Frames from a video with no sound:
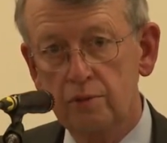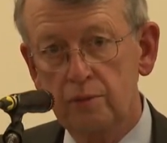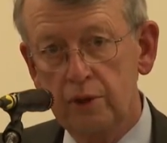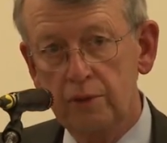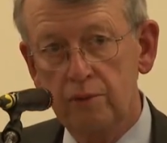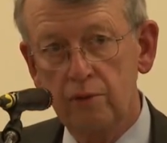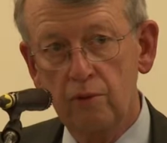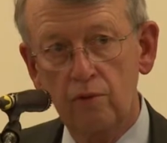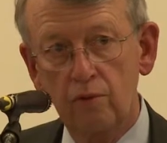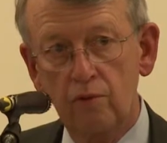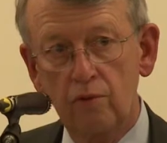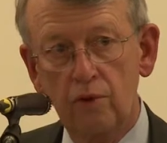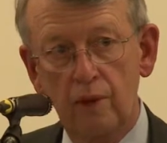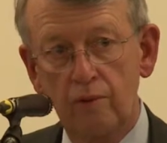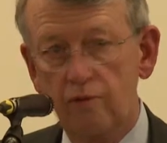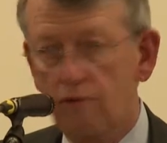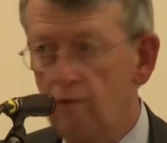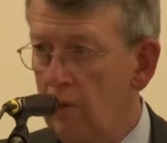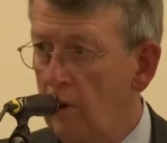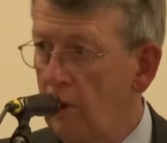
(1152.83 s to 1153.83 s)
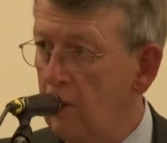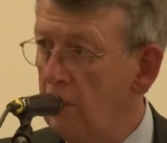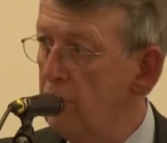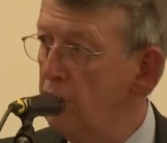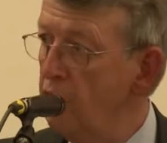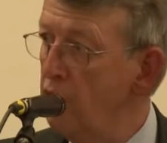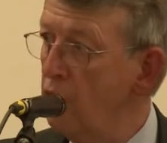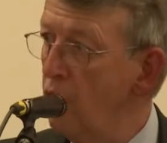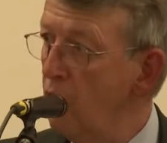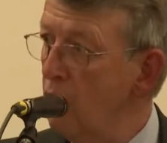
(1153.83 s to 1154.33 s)
People came from all
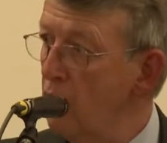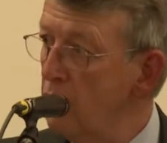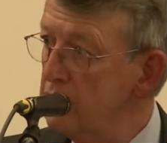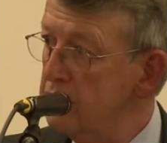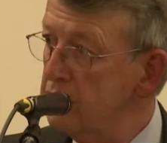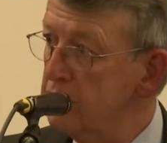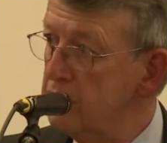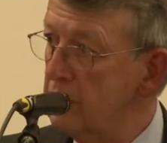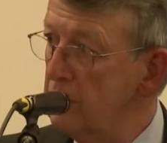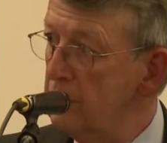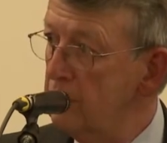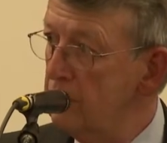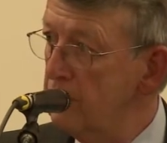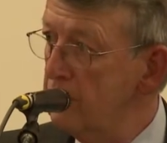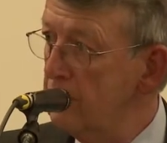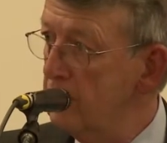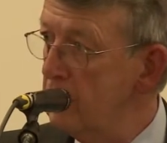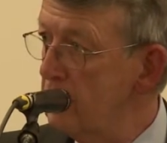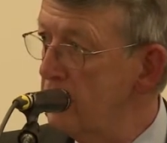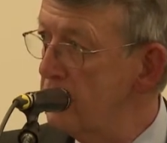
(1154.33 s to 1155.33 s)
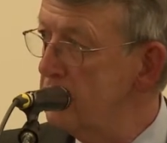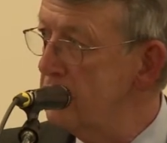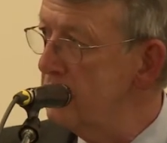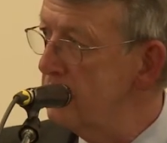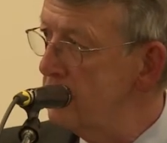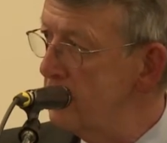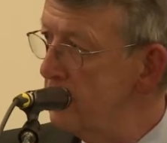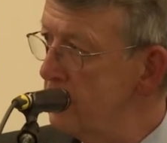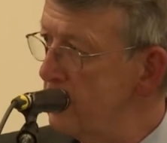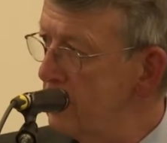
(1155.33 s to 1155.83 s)
over the world to study with
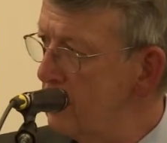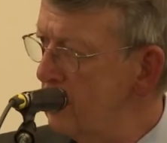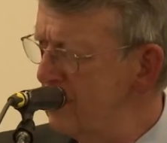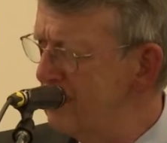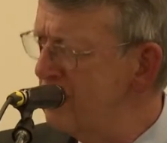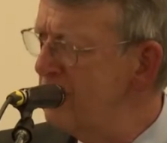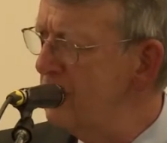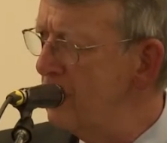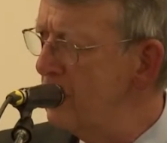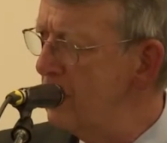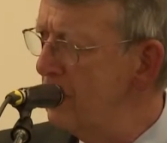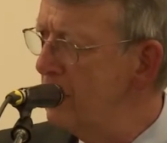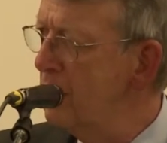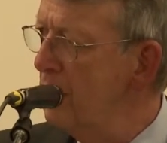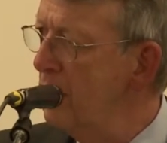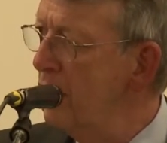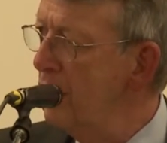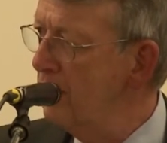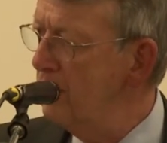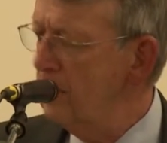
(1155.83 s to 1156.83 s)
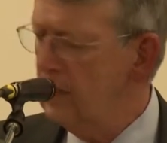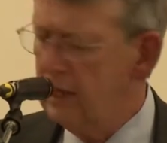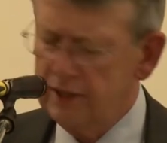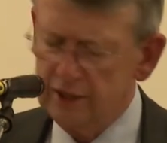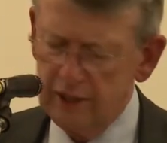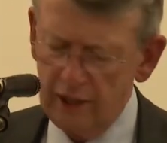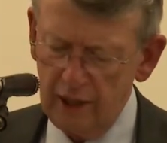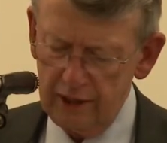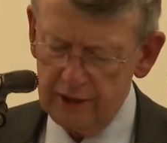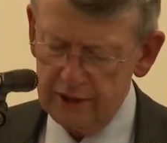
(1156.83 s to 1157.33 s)
theologians in this country. The
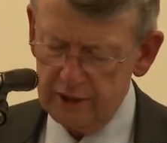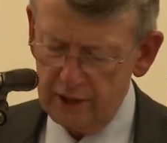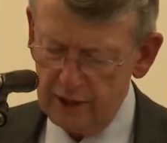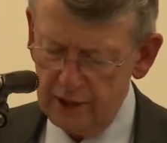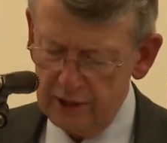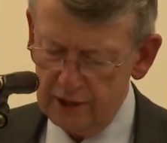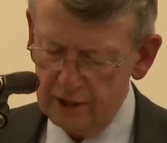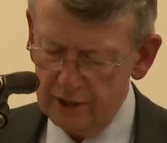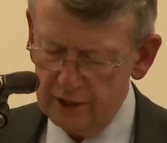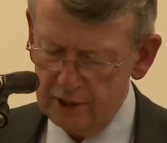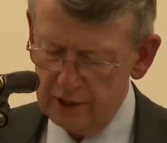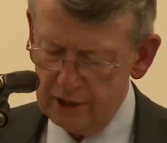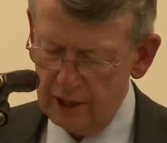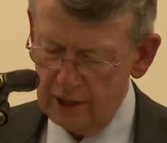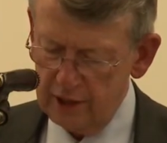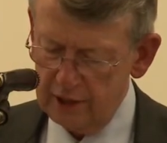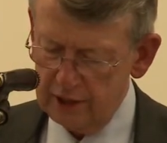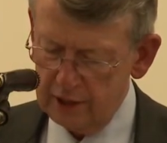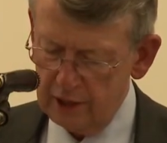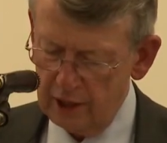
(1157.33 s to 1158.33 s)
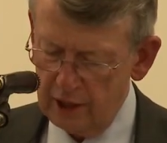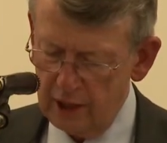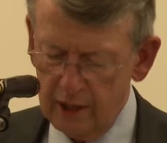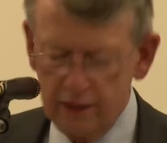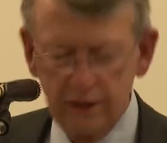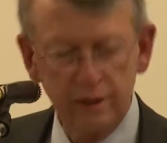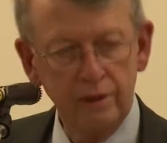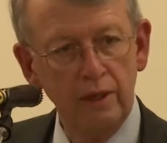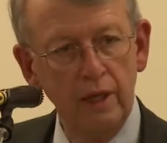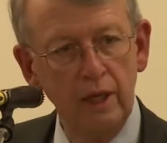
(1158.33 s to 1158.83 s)
theological education has changed a
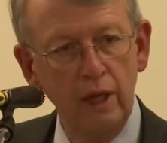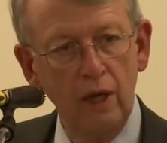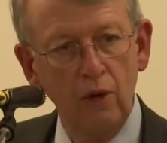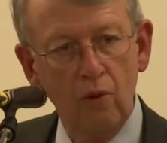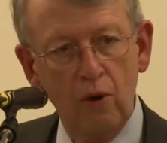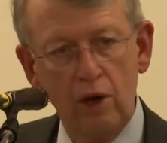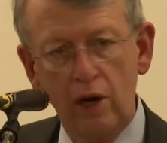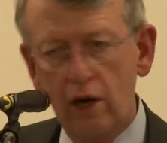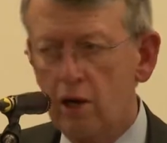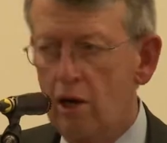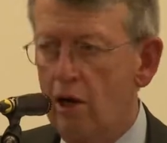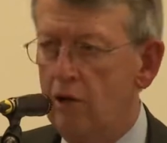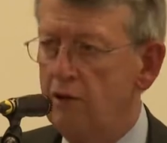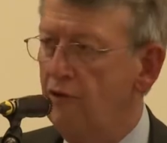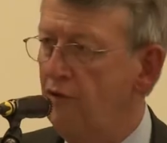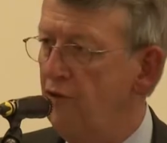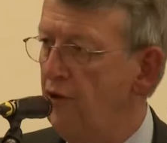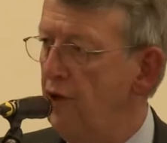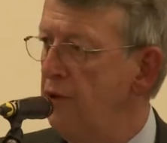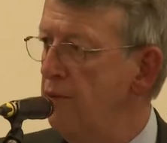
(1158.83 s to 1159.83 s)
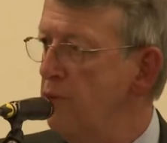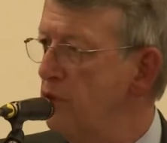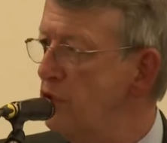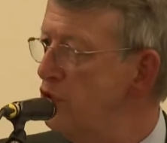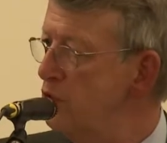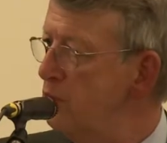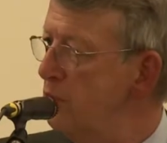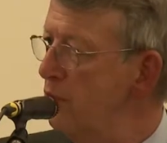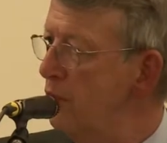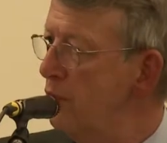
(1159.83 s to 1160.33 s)
lot, and what I call the famous
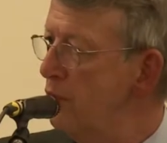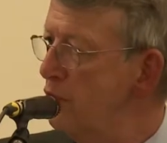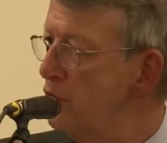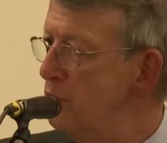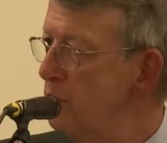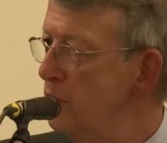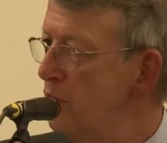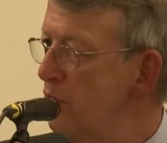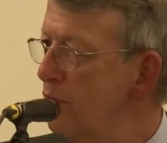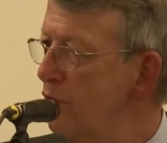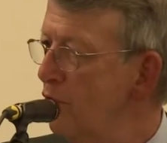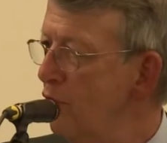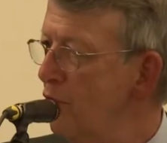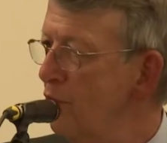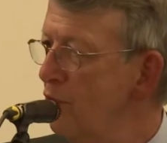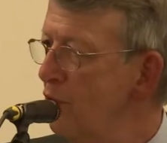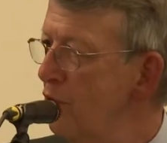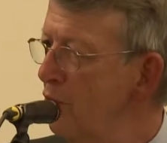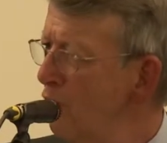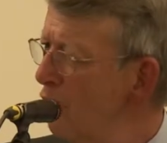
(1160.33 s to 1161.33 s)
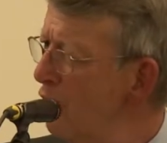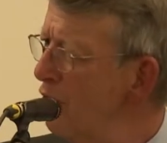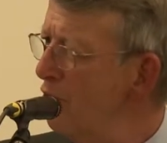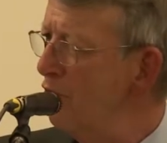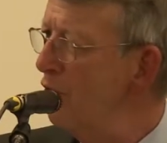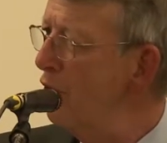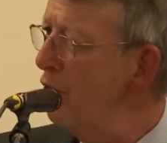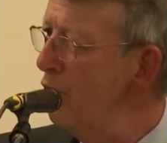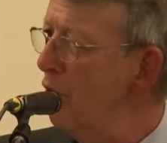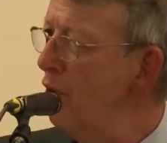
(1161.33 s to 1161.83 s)
speaker syndrome didn't work
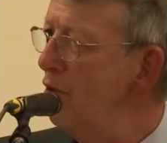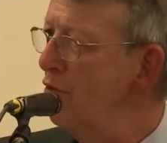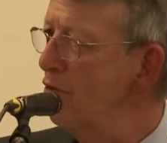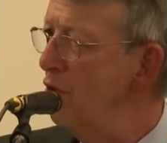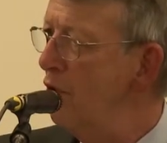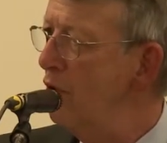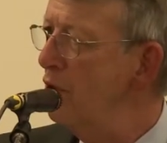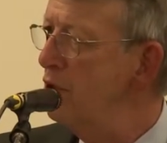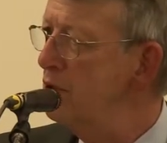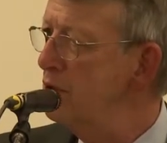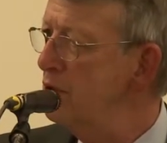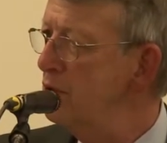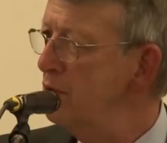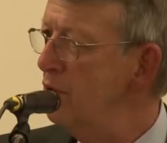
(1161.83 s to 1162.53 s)
very well for us.